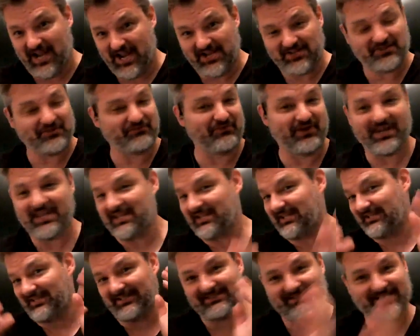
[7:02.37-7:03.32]
in the ring,
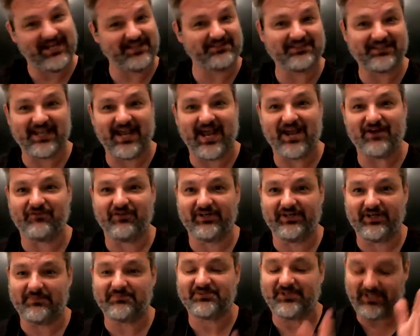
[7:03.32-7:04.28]
and it's not the guy running
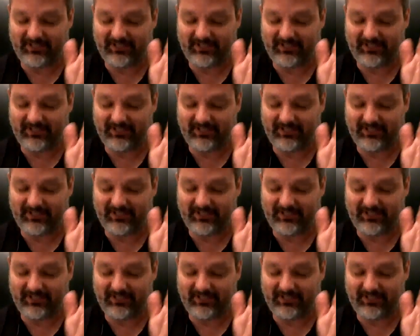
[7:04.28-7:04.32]
up.